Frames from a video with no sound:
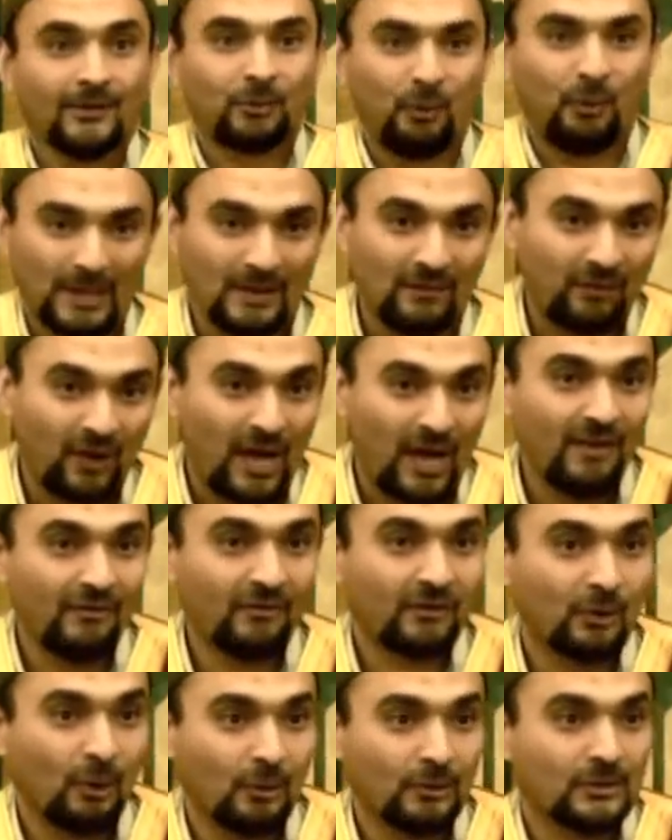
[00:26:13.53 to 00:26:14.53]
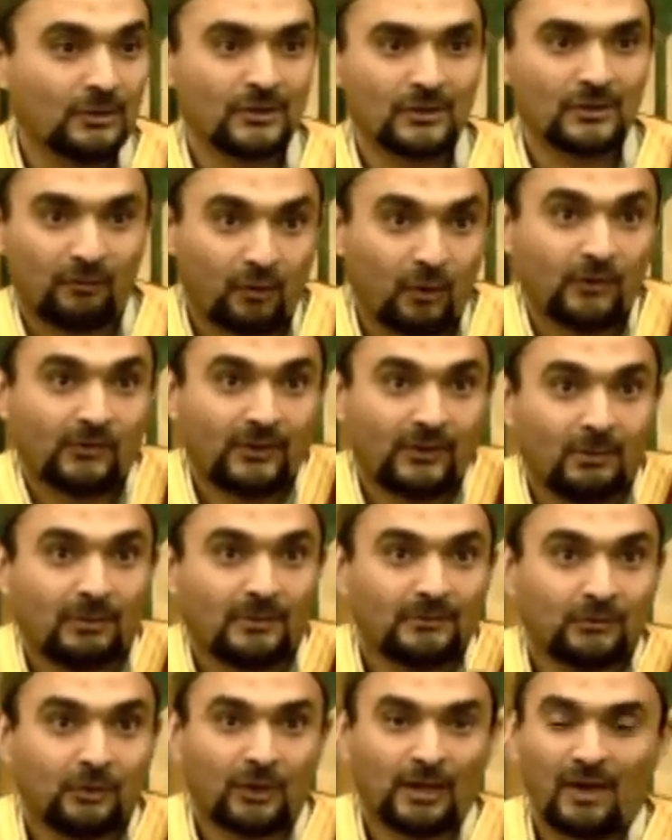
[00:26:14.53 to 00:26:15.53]
25 soldiers, of course they
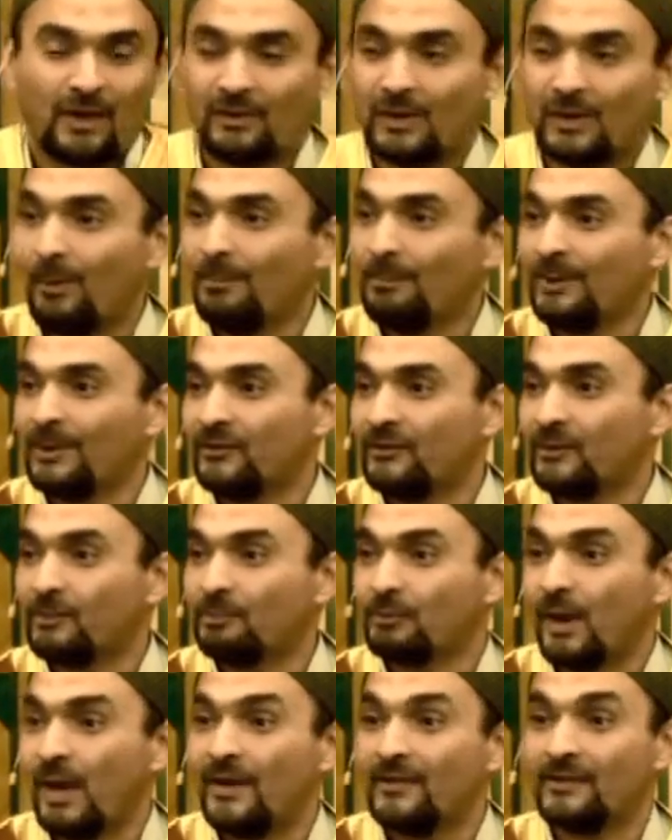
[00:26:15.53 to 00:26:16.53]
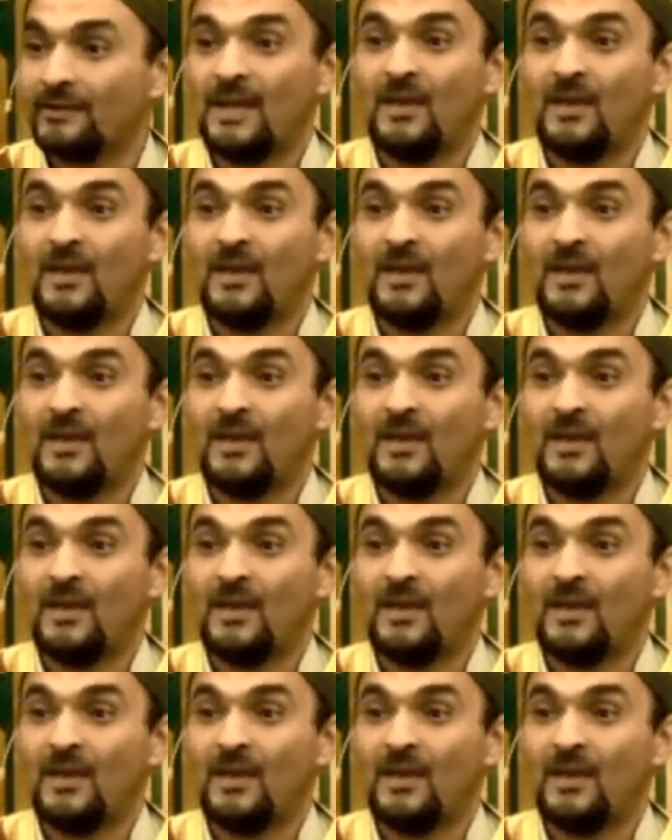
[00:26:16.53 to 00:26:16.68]
took everyone by surprise.